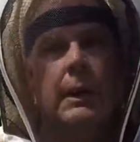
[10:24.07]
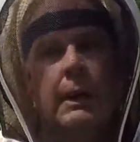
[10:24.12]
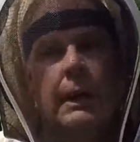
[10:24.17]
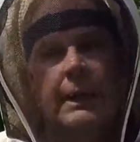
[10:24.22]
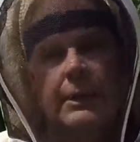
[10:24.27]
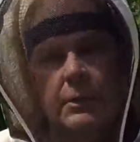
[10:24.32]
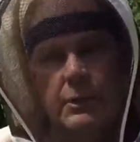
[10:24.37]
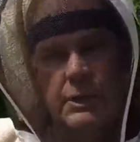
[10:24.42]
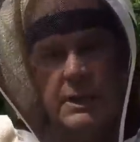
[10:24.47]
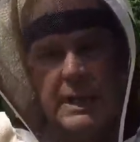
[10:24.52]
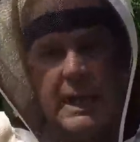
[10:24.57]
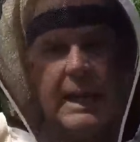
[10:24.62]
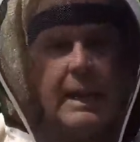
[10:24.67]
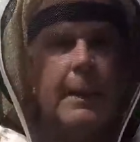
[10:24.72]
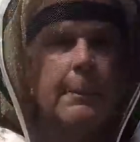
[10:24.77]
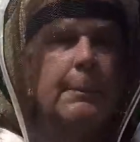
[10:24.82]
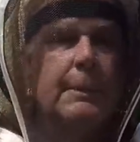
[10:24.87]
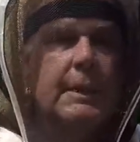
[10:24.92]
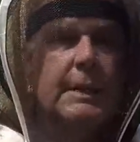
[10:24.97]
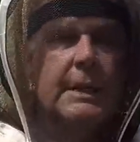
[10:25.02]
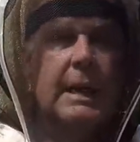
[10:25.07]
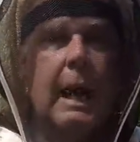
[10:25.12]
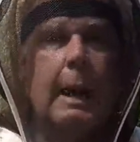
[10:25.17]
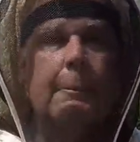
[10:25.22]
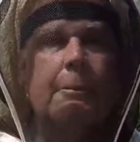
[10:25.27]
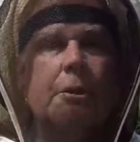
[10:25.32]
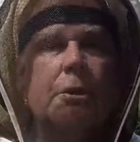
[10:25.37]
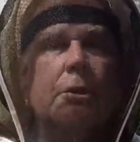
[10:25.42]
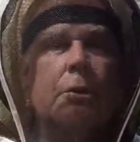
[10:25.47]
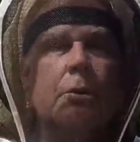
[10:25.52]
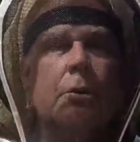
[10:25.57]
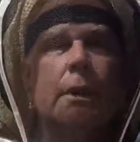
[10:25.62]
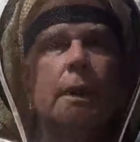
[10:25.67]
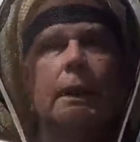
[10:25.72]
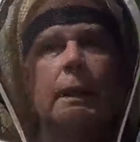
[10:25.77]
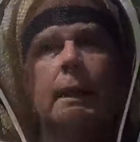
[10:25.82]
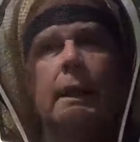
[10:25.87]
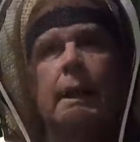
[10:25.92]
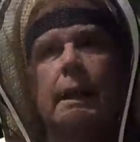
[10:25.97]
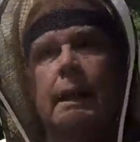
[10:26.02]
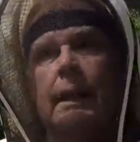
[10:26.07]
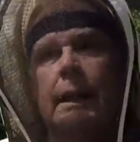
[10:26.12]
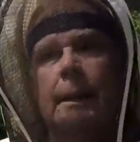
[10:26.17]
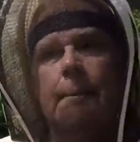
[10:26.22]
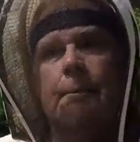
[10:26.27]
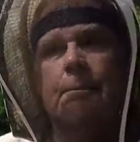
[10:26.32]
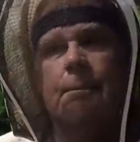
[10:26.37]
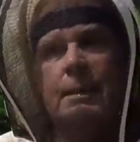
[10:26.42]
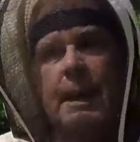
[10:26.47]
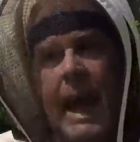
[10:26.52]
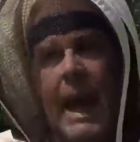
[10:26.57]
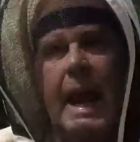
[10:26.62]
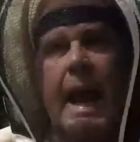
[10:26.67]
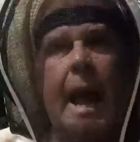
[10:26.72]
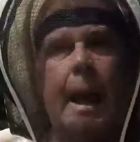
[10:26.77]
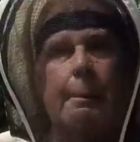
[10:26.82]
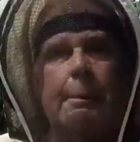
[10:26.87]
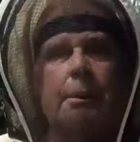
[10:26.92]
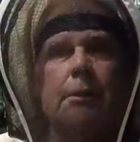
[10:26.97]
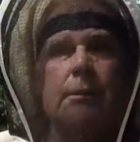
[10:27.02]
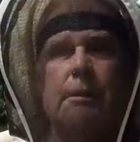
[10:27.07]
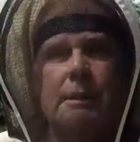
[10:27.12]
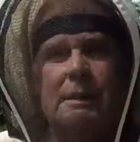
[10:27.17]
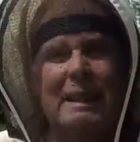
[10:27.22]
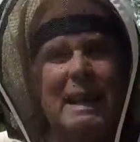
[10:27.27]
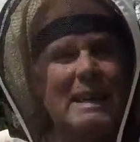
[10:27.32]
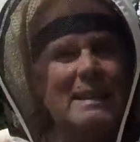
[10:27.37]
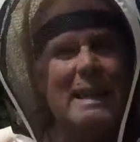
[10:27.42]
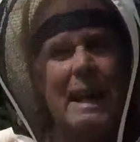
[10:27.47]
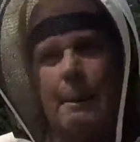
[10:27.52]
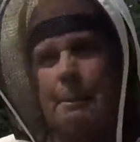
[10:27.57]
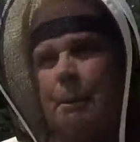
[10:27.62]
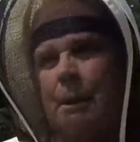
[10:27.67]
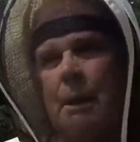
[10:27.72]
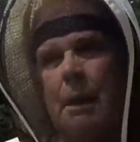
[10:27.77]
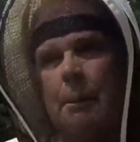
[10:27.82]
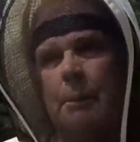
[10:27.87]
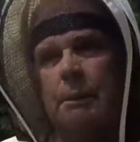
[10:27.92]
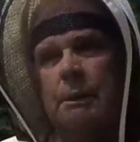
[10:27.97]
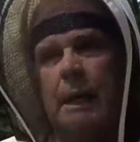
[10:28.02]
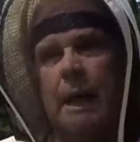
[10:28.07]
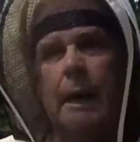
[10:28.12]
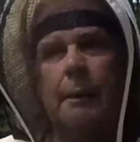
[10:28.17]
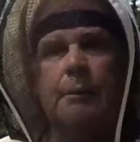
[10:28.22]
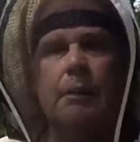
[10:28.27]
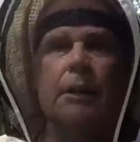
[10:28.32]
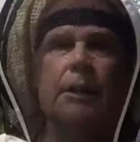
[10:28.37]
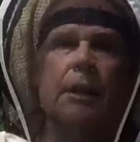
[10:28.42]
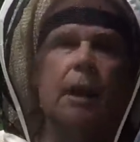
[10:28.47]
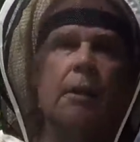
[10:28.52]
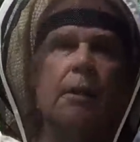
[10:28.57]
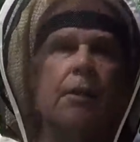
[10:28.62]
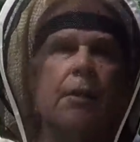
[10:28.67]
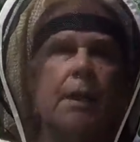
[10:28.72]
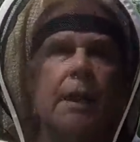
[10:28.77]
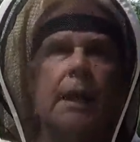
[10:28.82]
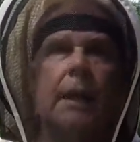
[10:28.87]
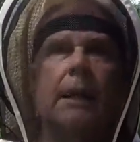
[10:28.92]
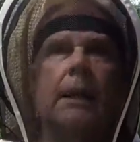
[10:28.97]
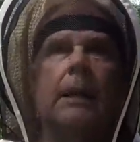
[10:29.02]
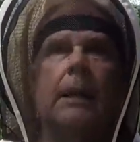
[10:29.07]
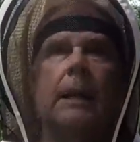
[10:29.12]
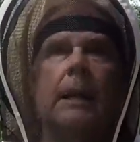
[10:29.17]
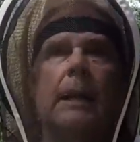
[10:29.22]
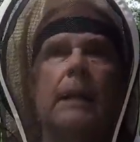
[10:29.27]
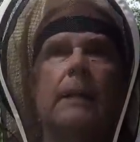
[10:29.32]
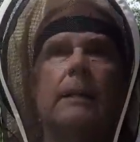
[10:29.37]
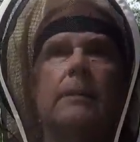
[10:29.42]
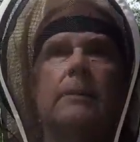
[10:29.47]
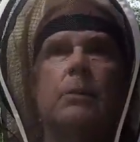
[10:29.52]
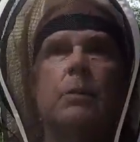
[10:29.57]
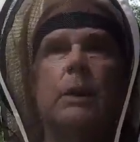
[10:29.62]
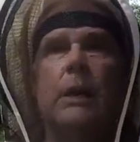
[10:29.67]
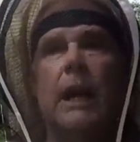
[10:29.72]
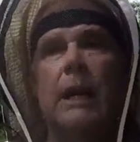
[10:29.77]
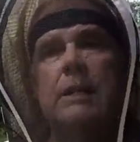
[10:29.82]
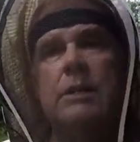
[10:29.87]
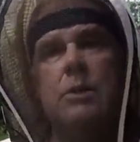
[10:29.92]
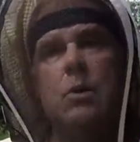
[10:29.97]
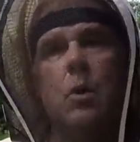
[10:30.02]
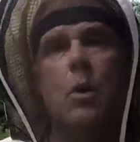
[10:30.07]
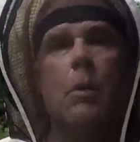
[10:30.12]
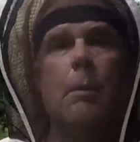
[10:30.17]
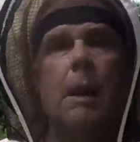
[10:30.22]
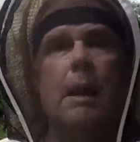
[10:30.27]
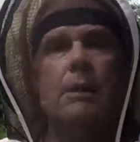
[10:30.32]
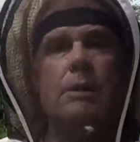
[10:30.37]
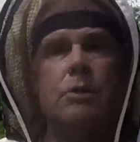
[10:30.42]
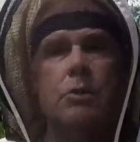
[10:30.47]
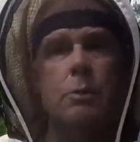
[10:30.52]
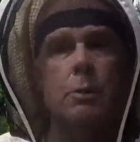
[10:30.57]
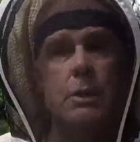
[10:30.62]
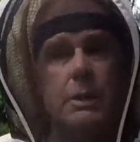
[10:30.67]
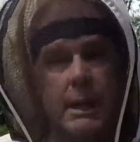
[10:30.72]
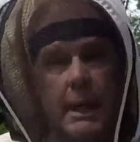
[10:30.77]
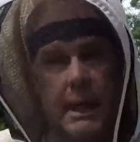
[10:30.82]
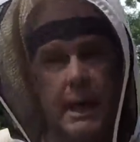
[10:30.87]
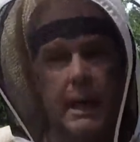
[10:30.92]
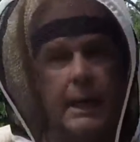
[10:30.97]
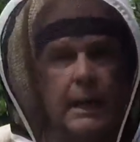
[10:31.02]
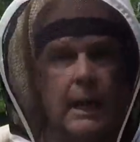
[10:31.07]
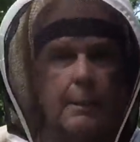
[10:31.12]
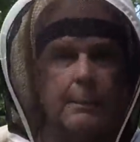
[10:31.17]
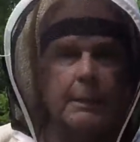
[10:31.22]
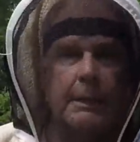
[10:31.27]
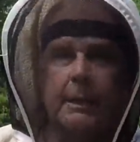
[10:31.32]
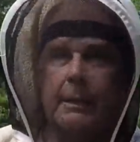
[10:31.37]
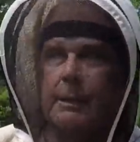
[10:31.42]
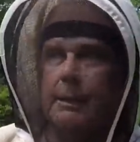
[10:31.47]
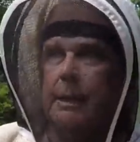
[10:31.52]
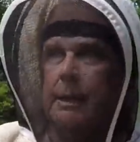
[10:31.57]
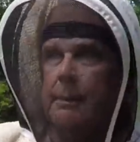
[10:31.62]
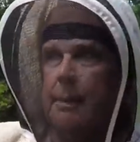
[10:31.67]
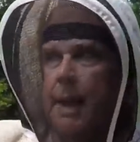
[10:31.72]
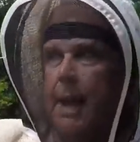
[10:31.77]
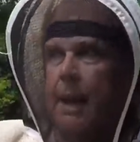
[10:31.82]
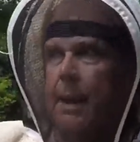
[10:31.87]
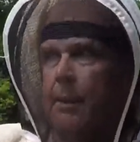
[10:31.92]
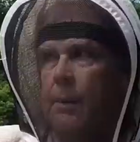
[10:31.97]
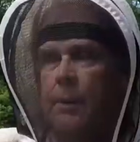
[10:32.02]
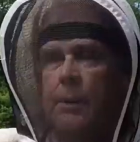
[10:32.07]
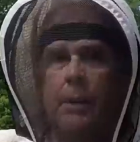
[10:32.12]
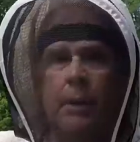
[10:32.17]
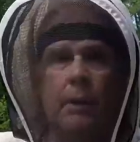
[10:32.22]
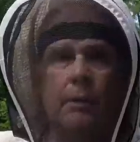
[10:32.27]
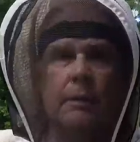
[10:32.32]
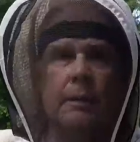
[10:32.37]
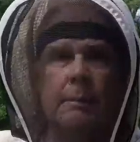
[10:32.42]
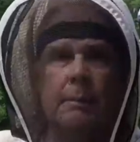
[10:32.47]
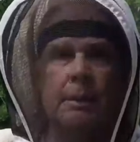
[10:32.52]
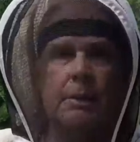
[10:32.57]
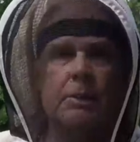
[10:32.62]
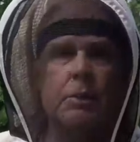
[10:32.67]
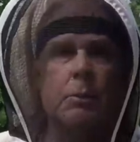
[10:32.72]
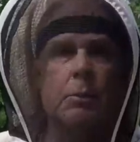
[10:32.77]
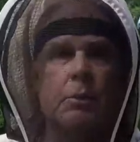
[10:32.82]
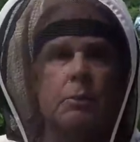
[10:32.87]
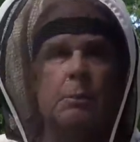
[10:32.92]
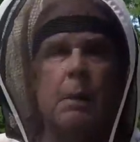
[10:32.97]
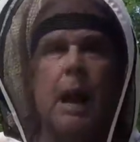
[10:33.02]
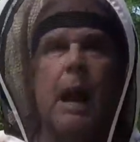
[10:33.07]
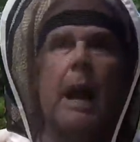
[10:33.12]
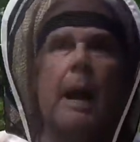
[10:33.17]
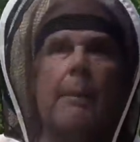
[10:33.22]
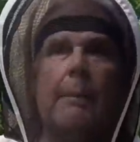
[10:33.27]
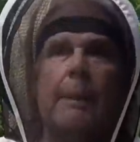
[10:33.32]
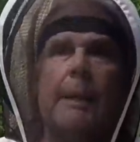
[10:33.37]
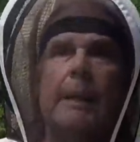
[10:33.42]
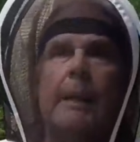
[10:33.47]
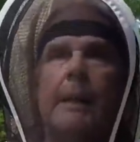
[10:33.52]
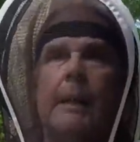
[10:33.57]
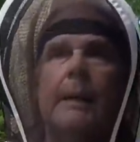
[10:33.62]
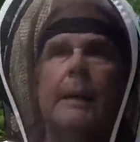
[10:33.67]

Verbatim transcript: Like she'll stay up in the top two, and that happens. That's happened a couple times. Another thing is when I store my supers, and I got a comment the other day about, y'all see my supers behind me.